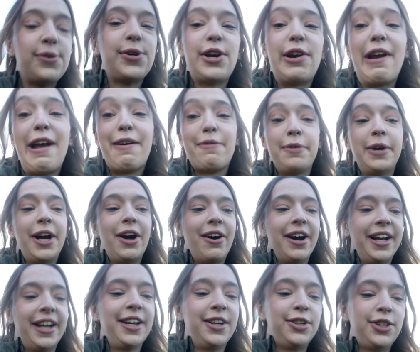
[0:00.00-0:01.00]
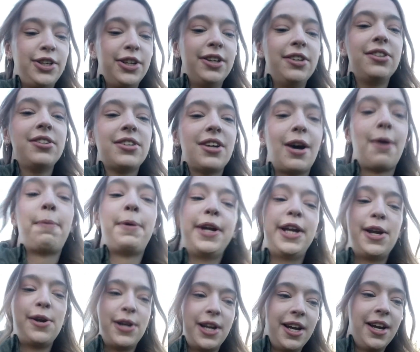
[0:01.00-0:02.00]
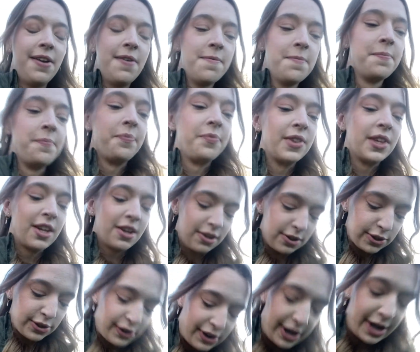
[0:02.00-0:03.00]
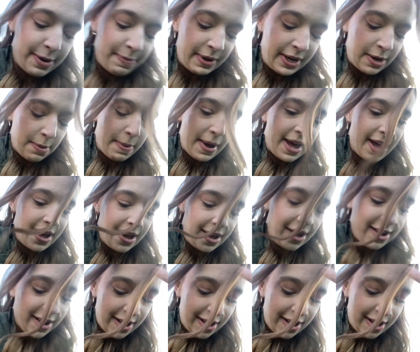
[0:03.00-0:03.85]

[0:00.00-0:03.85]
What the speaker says: don't have my hiking shoes up at uni, so I'm in a pair